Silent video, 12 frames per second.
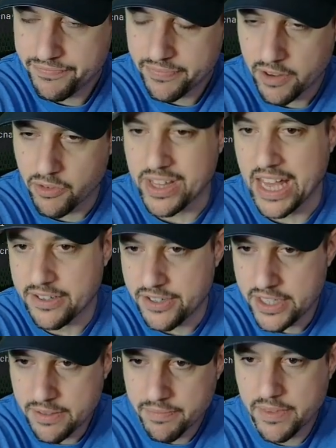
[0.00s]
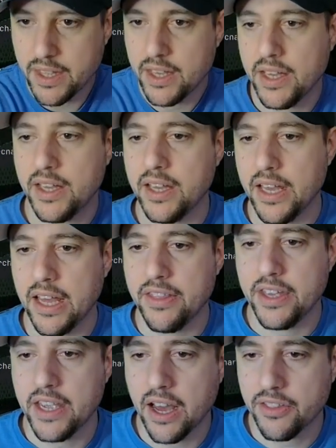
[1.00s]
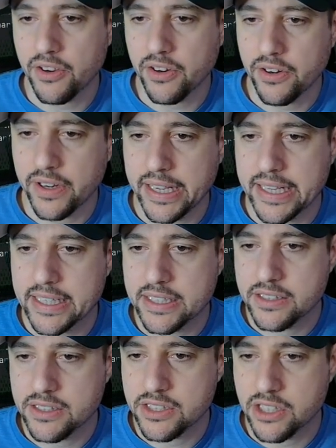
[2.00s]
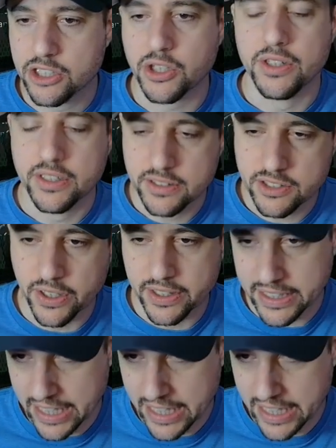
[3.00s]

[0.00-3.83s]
for the entity and the other is oh, sorry sorry the